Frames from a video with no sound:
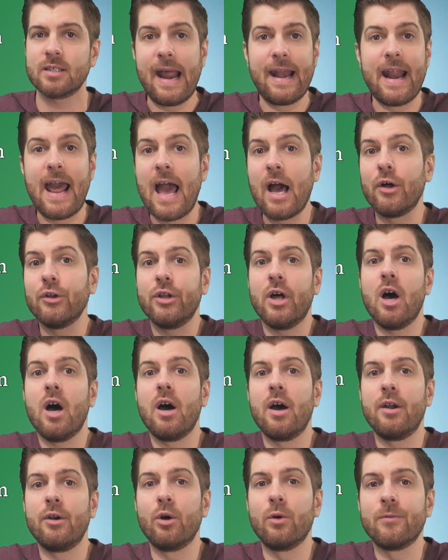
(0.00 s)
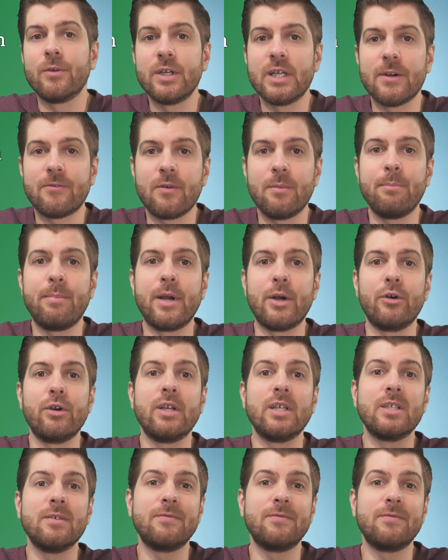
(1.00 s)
and held on over different periods